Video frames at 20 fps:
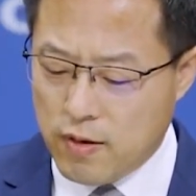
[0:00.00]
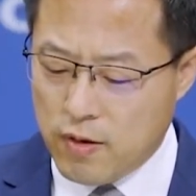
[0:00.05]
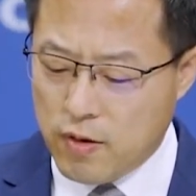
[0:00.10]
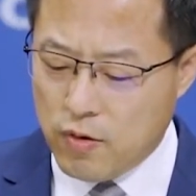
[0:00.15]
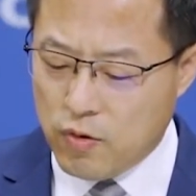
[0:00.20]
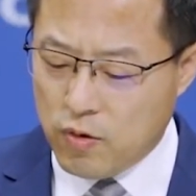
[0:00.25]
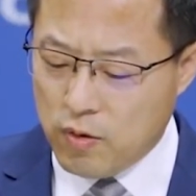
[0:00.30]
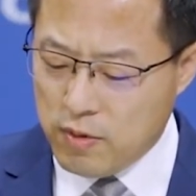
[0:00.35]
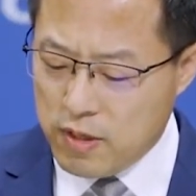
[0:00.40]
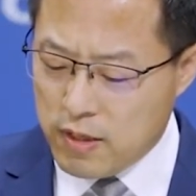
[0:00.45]

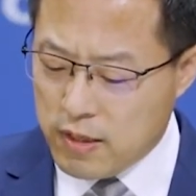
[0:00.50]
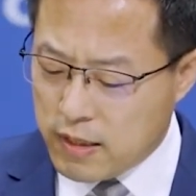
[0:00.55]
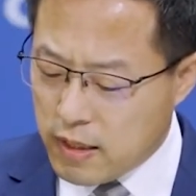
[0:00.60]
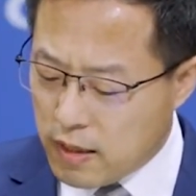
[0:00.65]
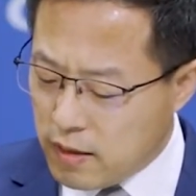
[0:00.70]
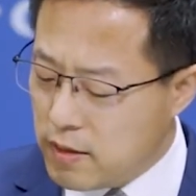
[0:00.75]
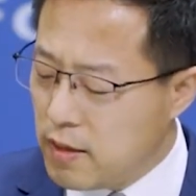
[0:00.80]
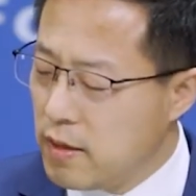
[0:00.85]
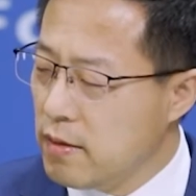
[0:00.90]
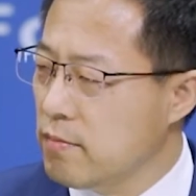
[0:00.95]
We
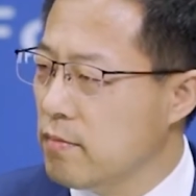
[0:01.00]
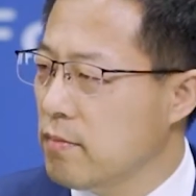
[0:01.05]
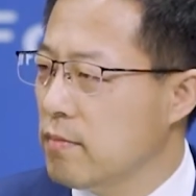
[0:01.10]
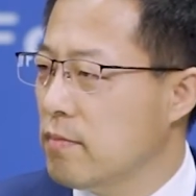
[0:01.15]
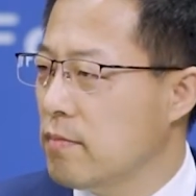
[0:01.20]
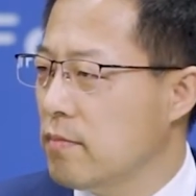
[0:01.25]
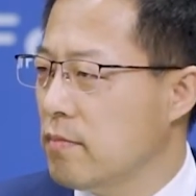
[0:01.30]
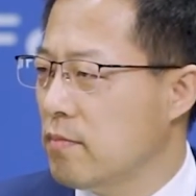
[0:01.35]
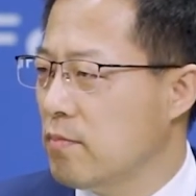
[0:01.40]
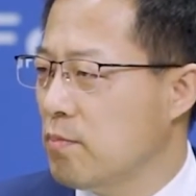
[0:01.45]
also
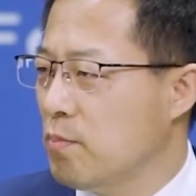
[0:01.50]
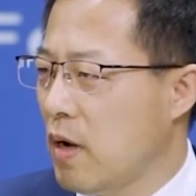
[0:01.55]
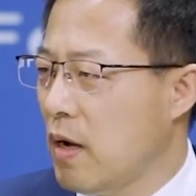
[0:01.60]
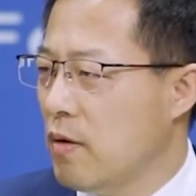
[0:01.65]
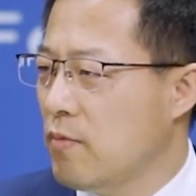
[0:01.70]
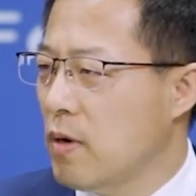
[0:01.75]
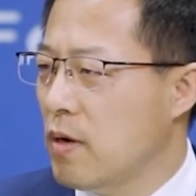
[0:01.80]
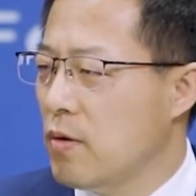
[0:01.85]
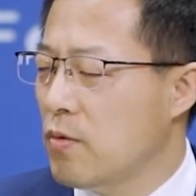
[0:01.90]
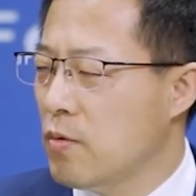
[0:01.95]
believe
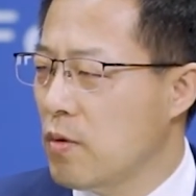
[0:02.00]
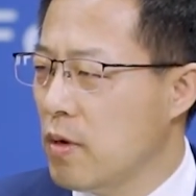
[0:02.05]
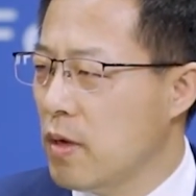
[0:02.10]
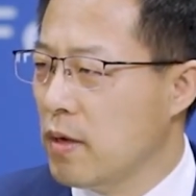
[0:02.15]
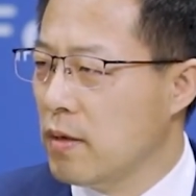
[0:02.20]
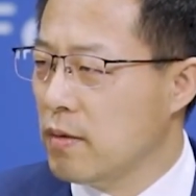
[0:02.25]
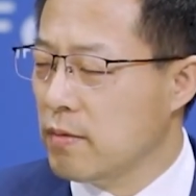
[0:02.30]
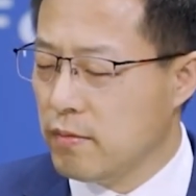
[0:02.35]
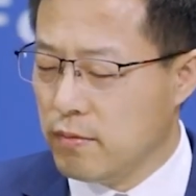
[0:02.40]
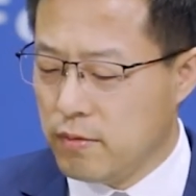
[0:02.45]
that
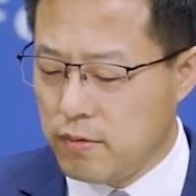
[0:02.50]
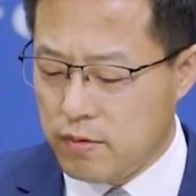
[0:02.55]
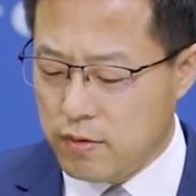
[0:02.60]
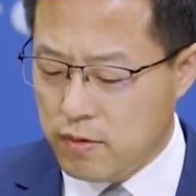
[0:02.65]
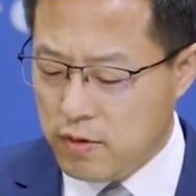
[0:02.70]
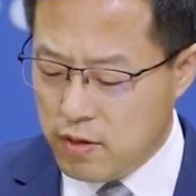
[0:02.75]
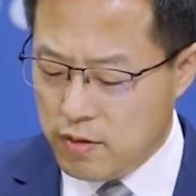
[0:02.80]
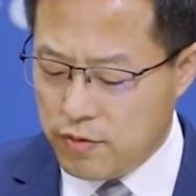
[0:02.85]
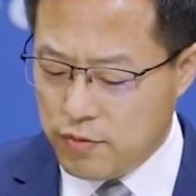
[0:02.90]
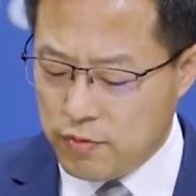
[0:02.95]
Pakistan will
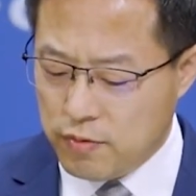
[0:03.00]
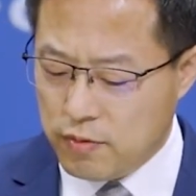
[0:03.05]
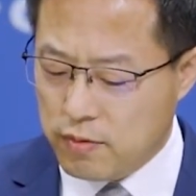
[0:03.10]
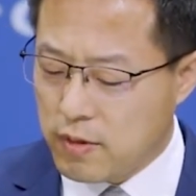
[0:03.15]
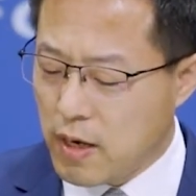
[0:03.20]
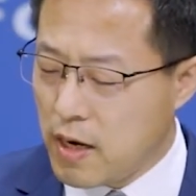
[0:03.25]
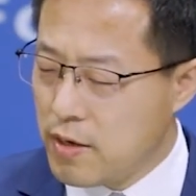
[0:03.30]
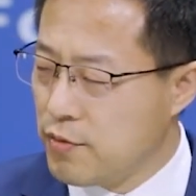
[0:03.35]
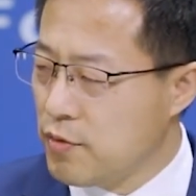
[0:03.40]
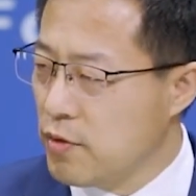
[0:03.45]
continue
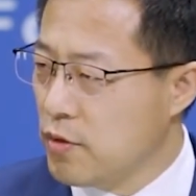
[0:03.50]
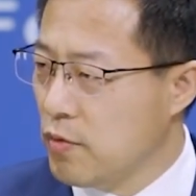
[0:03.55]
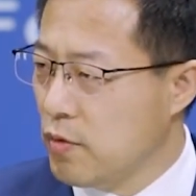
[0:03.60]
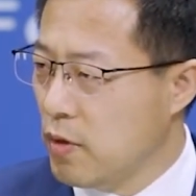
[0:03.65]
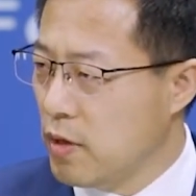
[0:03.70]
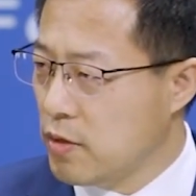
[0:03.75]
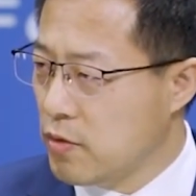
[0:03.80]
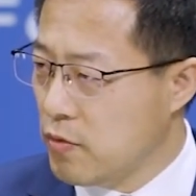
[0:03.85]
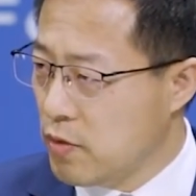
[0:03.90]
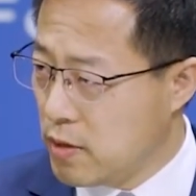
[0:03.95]
to take
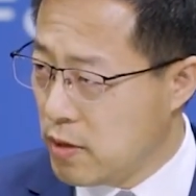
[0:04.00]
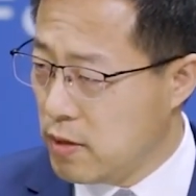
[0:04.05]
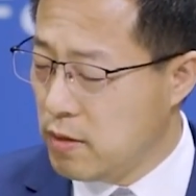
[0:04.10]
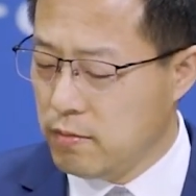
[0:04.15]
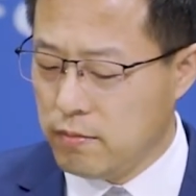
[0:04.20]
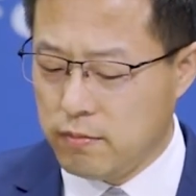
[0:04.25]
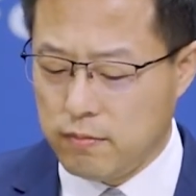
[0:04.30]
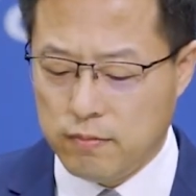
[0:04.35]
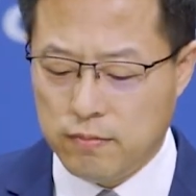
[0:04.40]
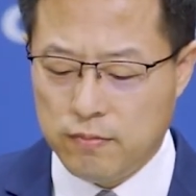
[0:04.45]

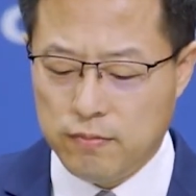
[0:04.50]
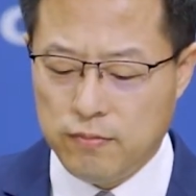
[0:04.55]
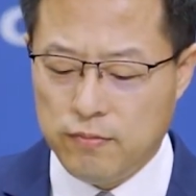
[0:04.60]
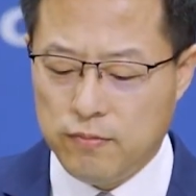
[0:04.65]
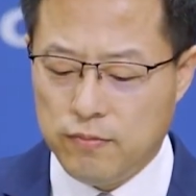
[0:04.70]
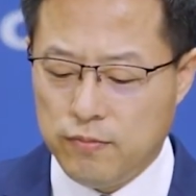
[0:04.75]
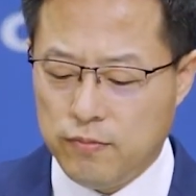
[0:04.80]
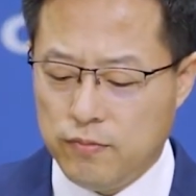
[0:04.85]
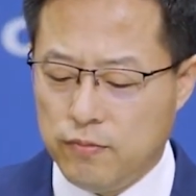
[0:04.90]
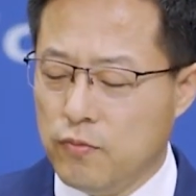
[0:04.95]
effective
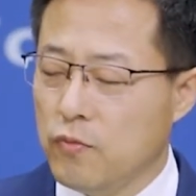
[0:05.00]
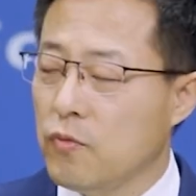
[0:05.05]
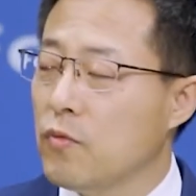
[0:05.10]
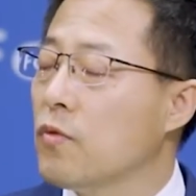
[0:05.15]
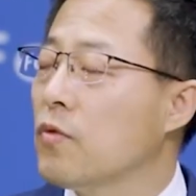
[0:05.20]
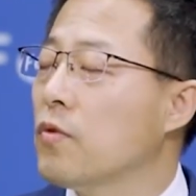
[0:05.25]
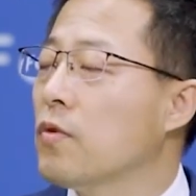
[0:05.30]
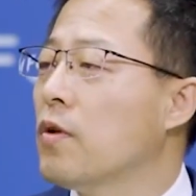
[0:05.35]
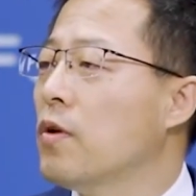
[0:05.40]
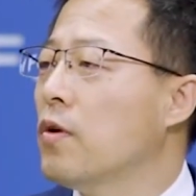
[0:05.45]

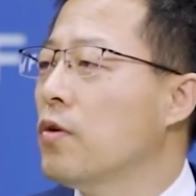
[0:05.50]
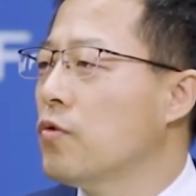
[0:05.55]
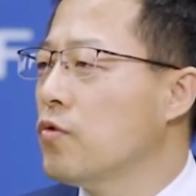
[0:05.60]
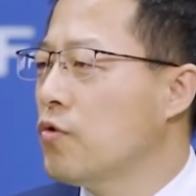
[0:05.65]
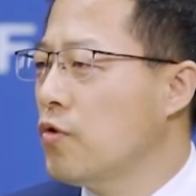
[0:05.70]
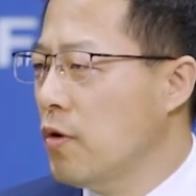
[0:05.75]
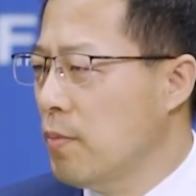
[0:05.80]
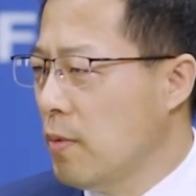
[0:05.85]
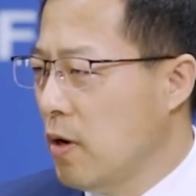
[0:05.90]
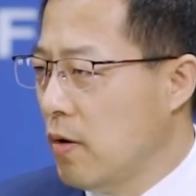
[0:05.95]
measures to
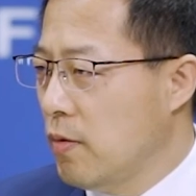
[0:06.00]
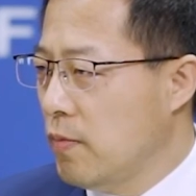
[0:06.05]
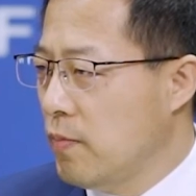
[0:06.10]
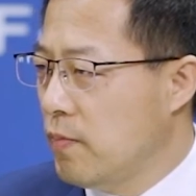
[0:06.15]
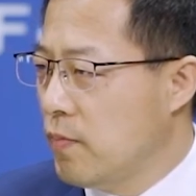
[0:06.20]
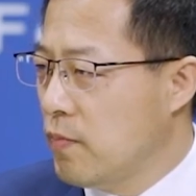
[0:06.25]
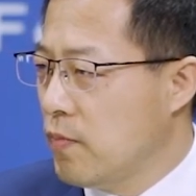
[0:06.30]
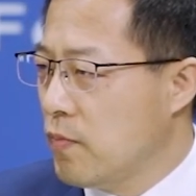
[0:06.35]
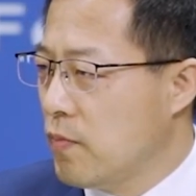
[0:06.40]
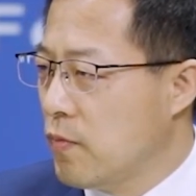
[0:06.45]
ensure
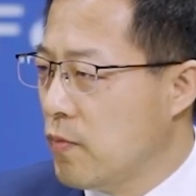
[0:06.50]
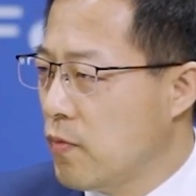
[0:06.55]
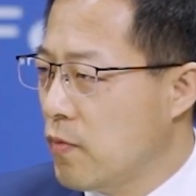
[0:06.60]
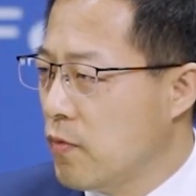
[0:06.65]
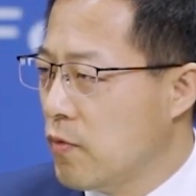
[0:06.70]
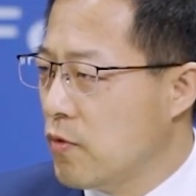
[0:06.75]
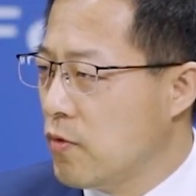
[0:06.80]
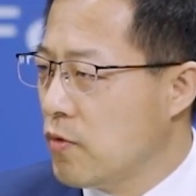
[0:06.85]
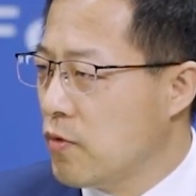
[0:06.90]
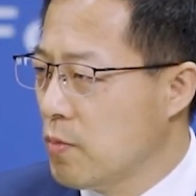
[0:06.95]

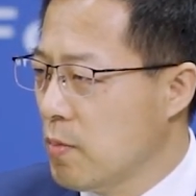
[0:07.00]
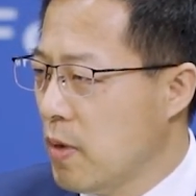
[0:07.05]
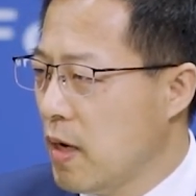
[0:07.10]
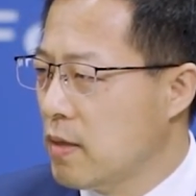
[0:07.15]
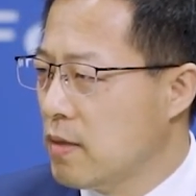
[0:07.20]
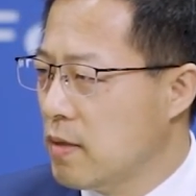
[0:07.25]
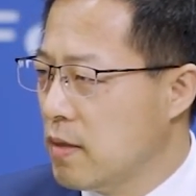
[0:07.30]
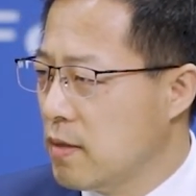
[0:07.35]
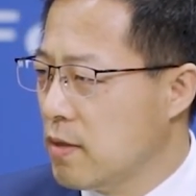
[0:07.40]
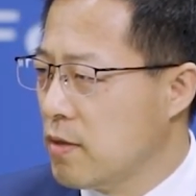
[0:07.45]
the
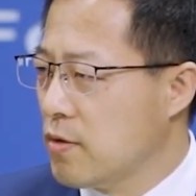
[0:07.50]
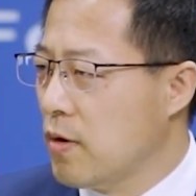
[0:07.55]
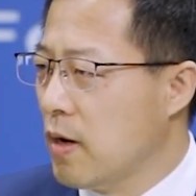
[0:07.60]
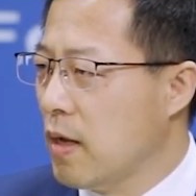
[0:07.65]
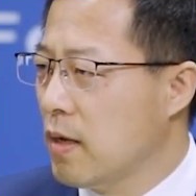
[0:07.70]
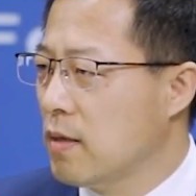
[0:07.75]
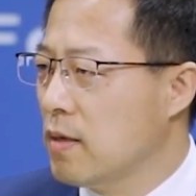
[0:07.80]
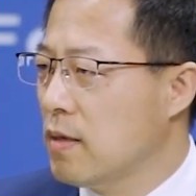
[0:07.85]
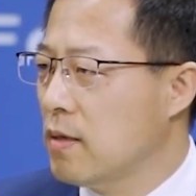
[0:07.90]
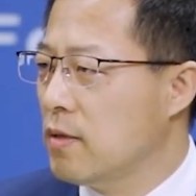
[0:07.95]

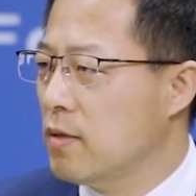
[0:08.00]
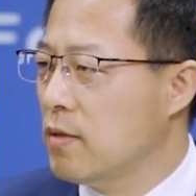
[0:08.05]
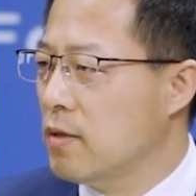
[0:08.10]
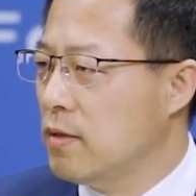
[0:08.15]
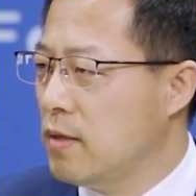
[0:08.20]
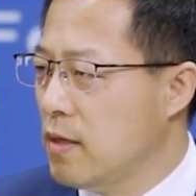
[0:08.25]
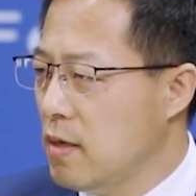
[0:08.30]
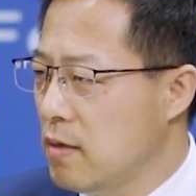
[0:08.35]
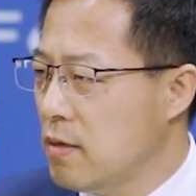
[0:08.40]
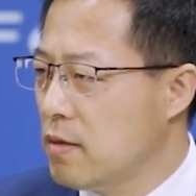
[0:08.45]

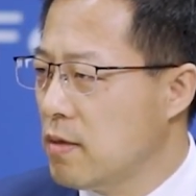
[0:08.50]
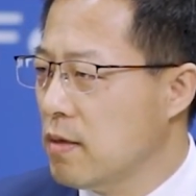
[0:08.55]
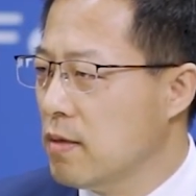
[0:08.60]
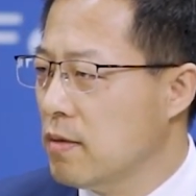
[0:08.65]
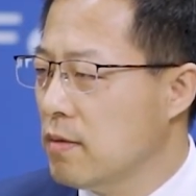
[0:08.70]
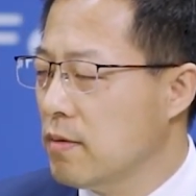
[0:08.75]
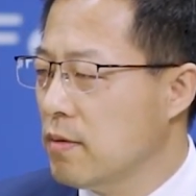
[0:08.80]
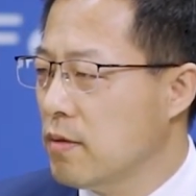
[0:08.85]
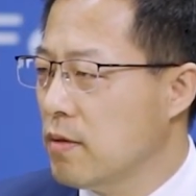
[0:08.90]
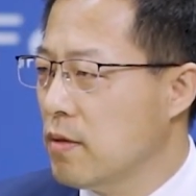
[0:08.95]
safety, the
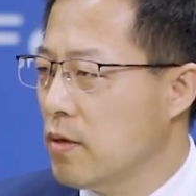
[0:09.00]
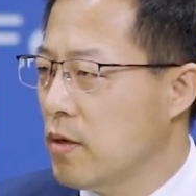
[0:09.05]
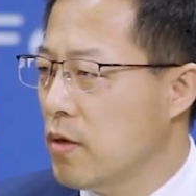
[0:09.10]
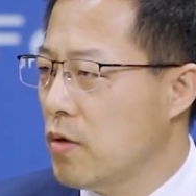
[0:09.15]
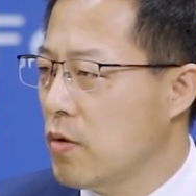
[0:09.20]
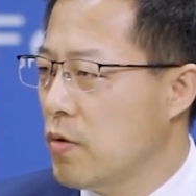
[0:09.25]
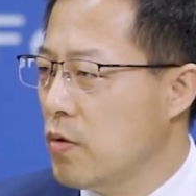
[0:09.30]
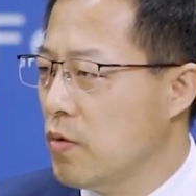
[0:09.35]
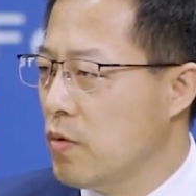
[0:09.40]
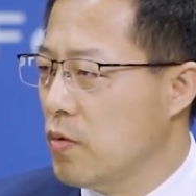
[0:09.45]

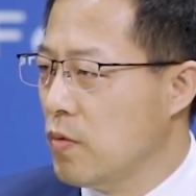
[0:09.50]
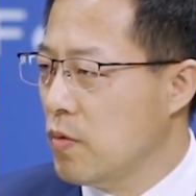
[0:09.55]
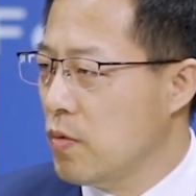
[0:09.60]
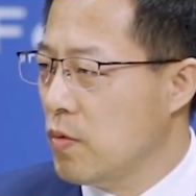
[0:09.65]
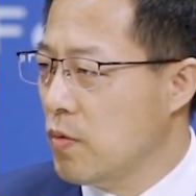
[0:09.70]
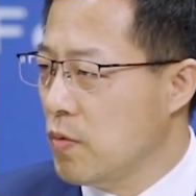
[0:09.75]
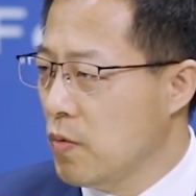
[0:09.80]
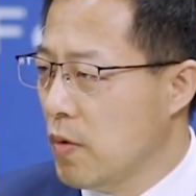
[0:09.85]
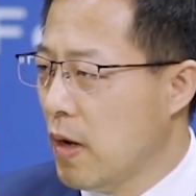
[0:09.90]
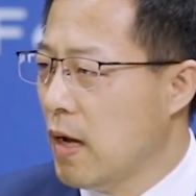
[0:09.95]
security
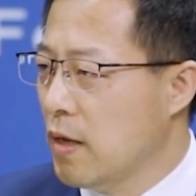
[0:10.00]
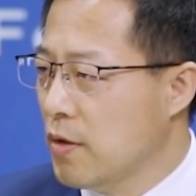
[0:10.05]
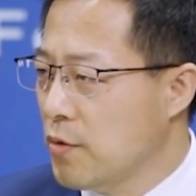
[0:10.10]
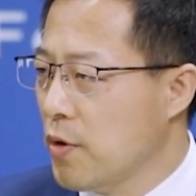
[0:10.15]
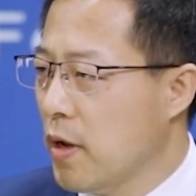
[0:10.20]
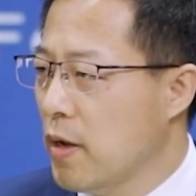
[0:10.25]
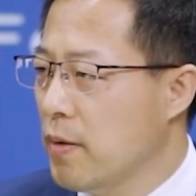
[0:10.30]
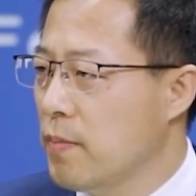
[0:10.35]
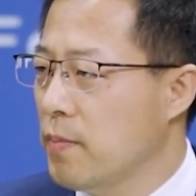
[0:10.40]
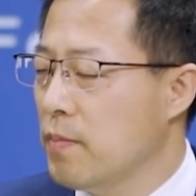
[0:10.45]
of
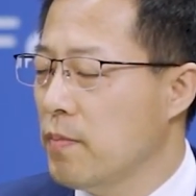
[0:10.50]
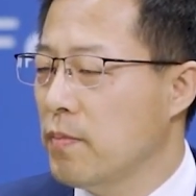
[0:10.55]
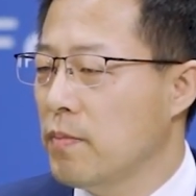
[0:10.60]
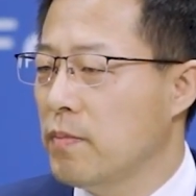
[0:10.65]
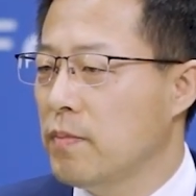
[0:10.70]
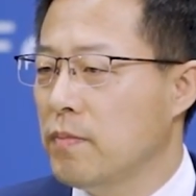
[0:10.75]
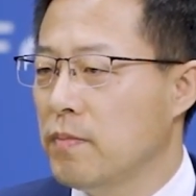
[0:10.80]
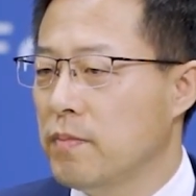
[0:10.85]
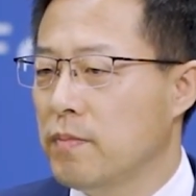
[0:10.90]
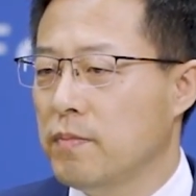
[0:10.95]
the
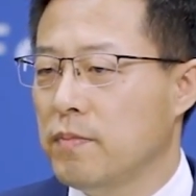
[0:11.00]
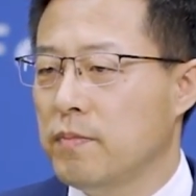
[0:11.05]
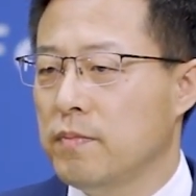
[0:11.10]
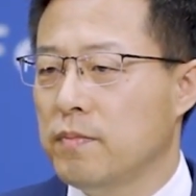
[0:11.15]
CPAC.